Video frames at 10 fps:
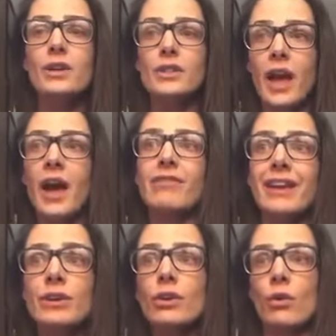to have
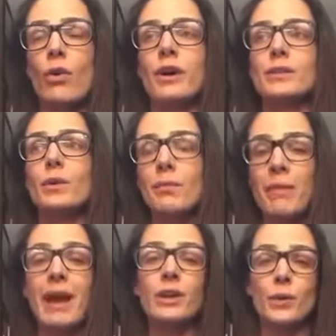intercourse with a
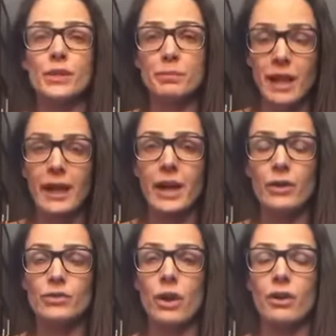man who is
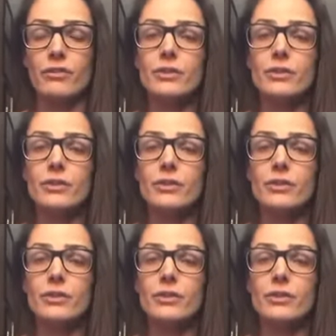blackout drunk.